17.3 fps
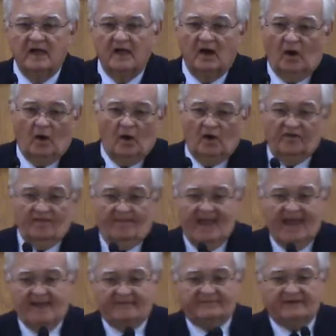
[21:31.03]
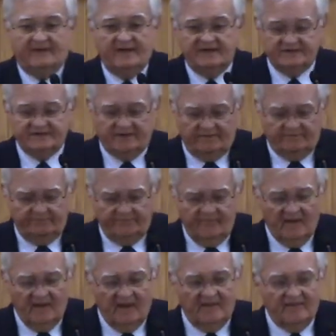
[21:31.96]
or the baptism
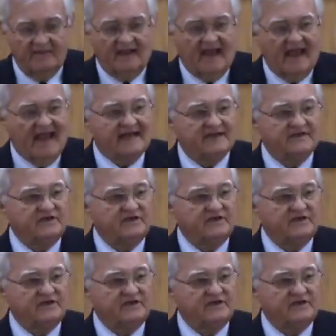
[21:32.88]
that had